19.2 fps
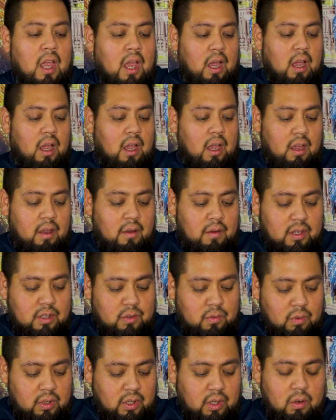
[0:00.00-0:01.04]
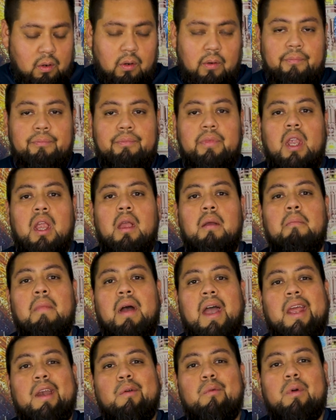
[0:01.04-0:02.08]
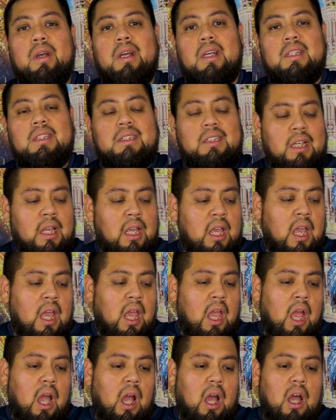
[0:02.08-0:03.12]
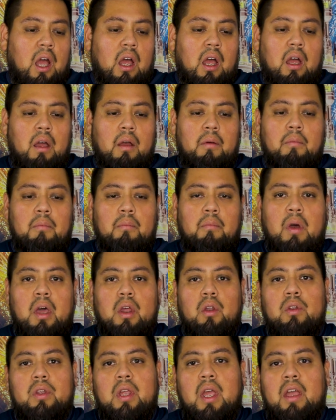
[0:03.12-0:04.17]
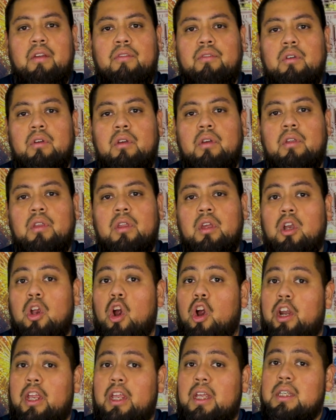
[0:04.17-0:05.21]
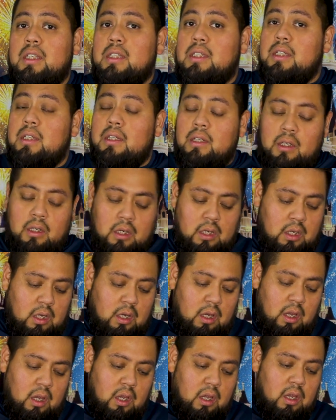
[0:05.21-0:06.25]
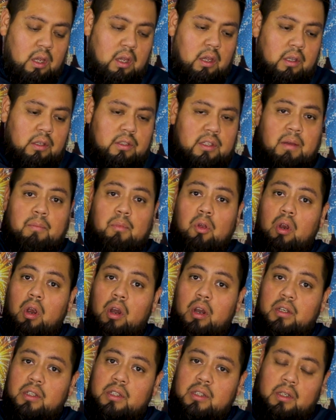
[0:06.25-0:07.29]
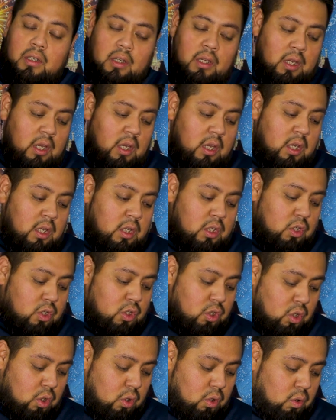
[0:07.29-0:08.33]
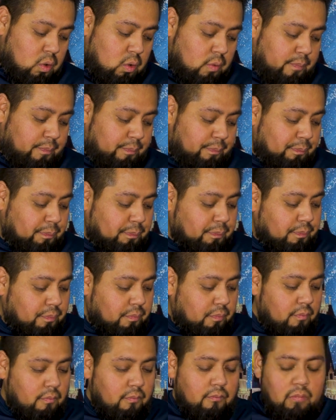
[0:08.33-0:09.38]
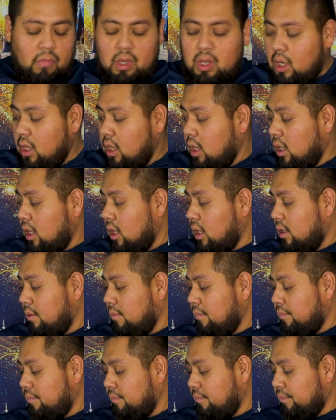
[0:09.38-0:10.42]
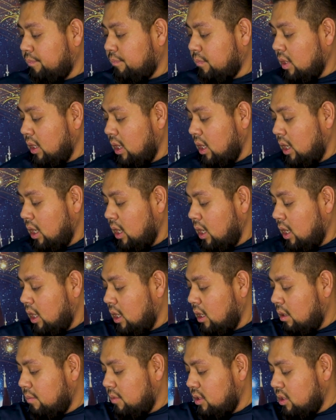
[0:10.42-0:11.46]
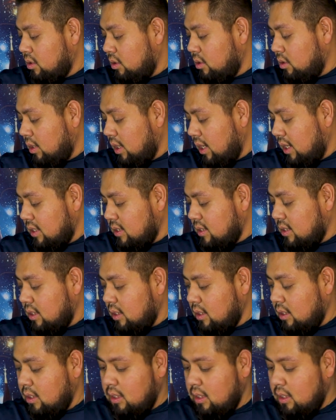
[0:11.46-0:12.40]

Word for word: Um, it's really cool. Mine was Um, modeled after the Guardians, uh, Temple Guards. So, um, let me show you guys. This